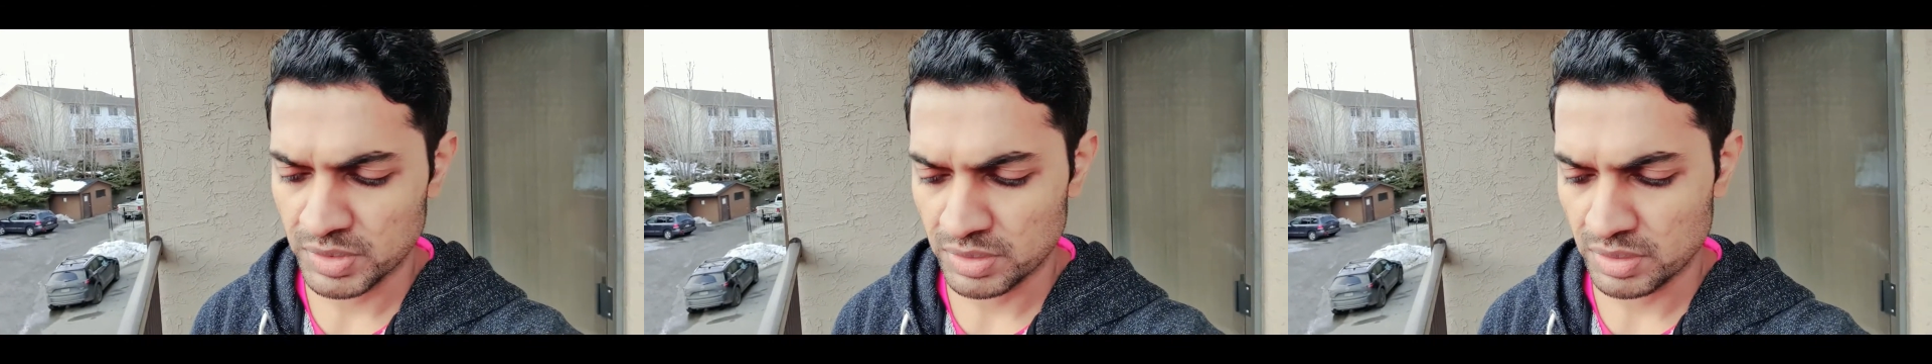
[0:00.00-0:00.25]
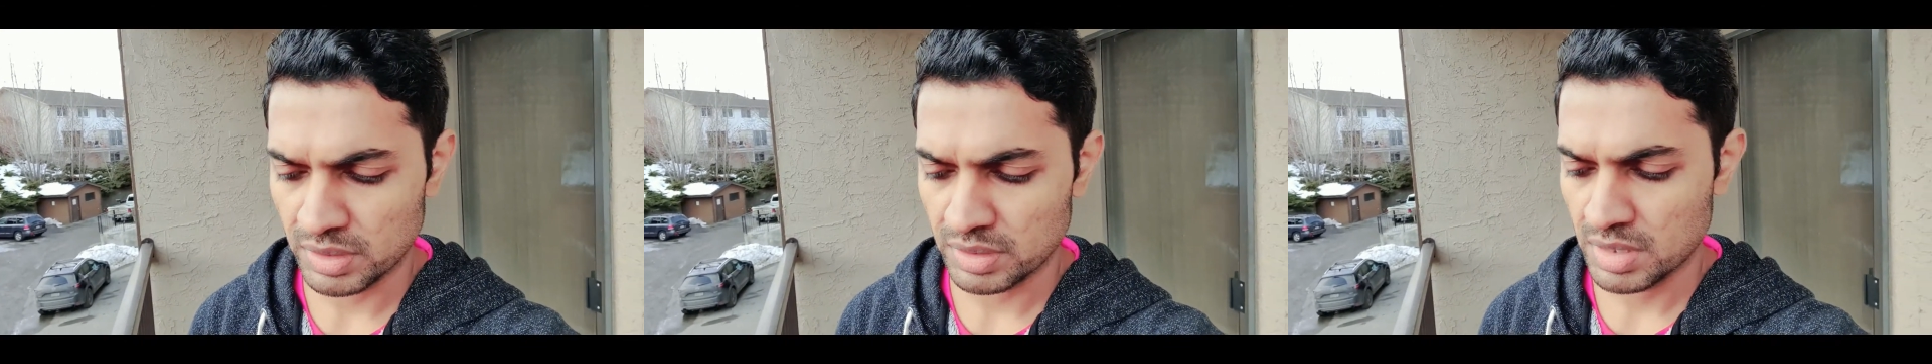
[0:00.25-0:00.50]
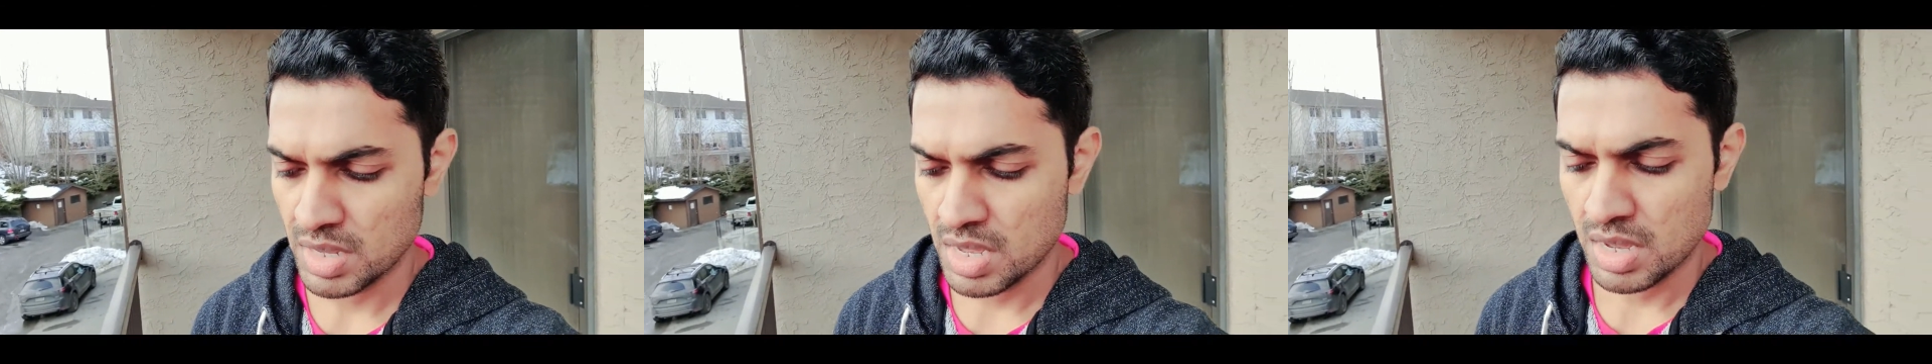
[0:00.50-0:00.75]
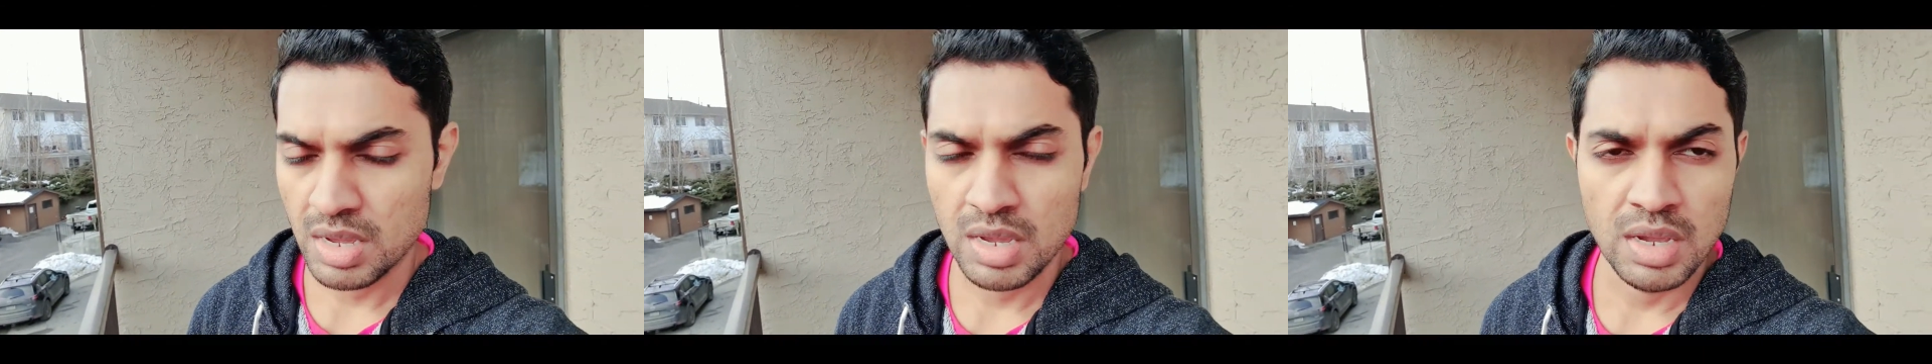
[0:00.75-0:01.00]
right?
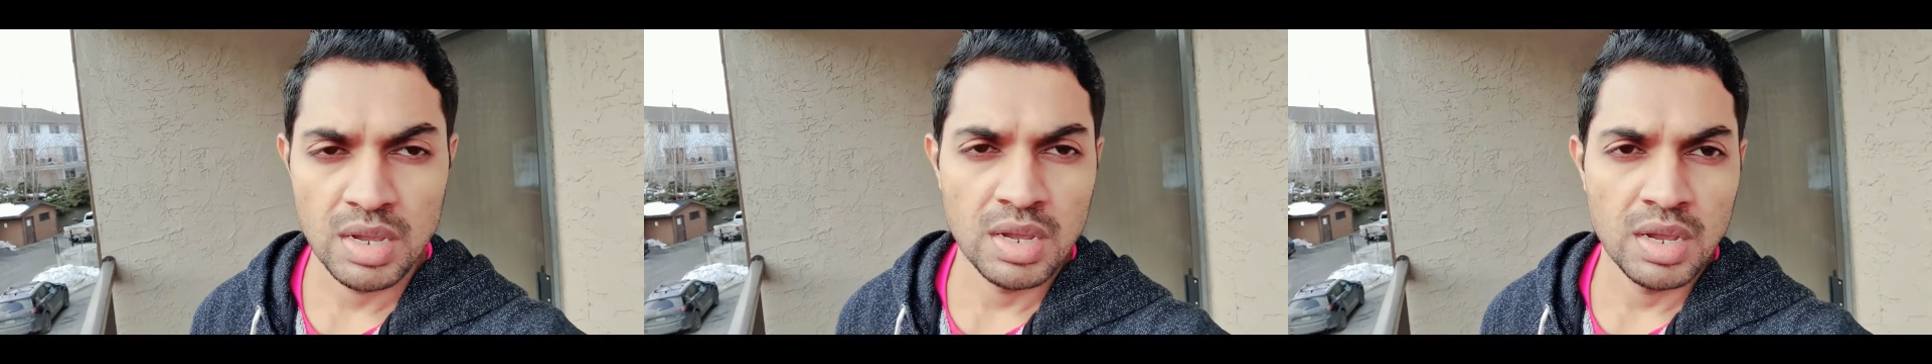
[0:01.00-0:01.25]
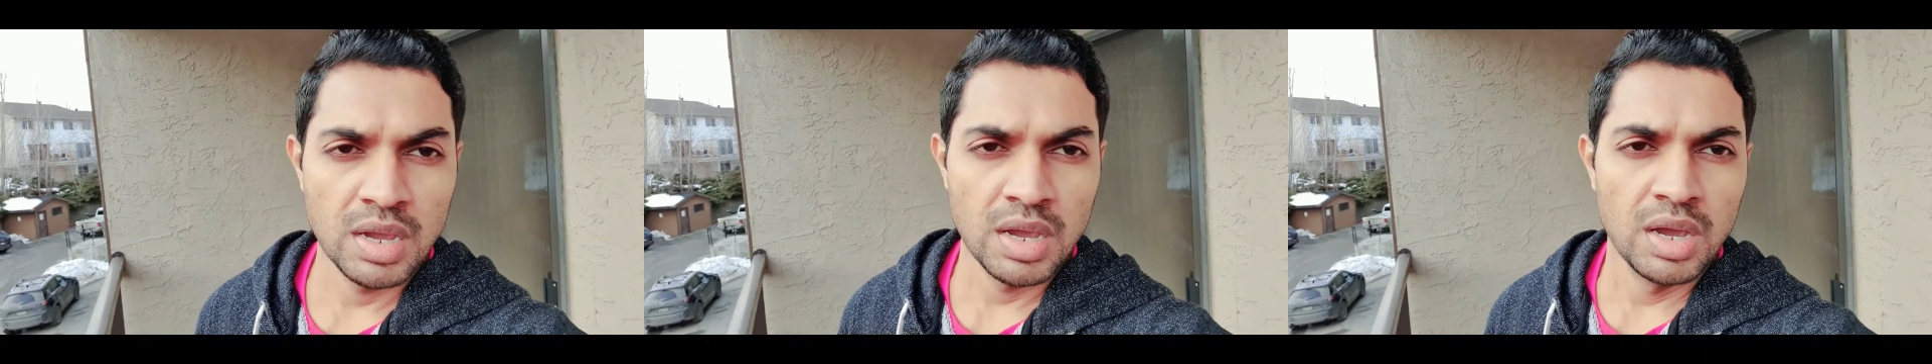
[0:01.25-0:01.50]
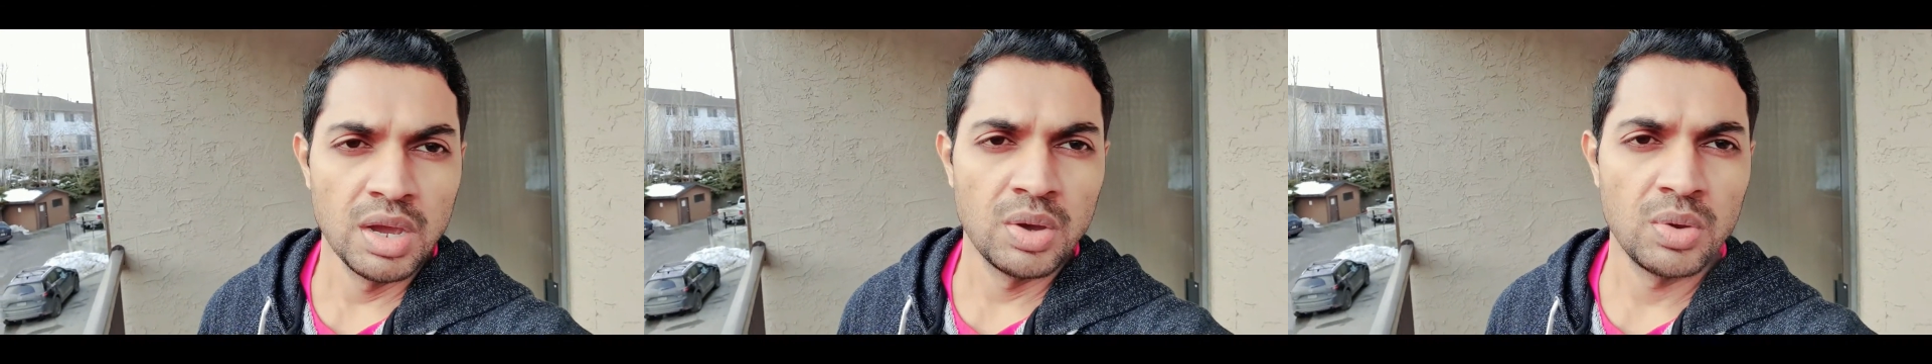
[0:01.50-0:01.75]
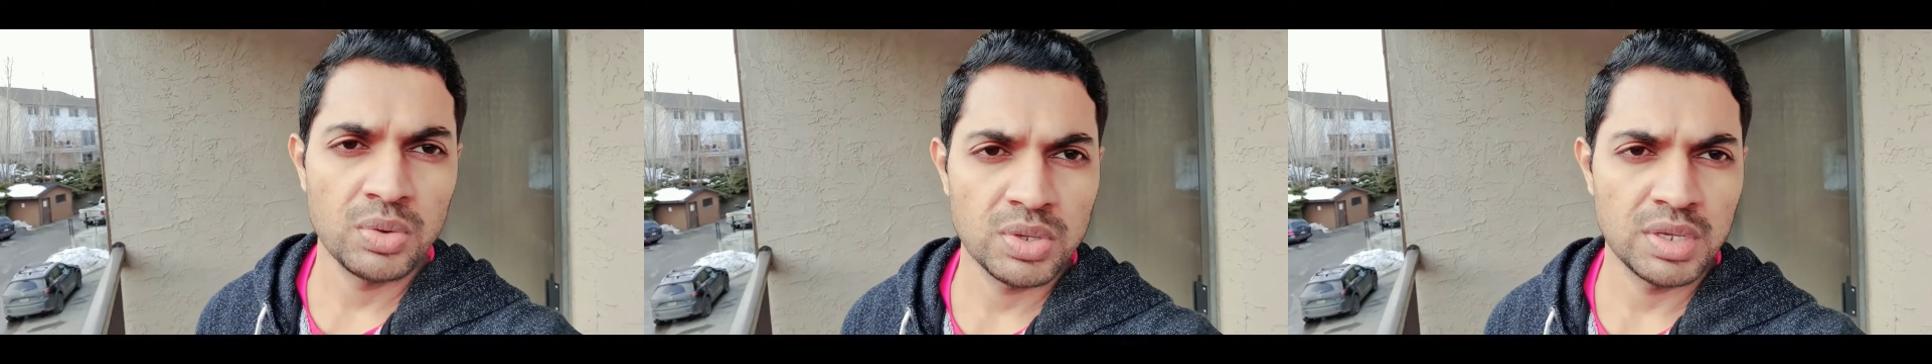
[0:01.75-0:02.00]

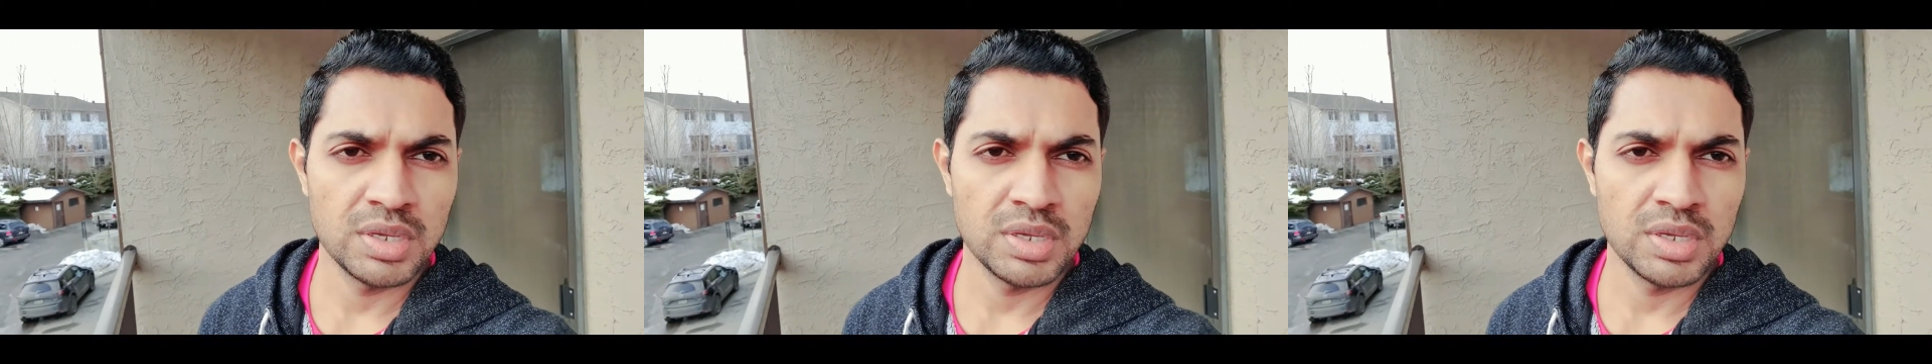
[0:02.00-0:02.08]
Okay.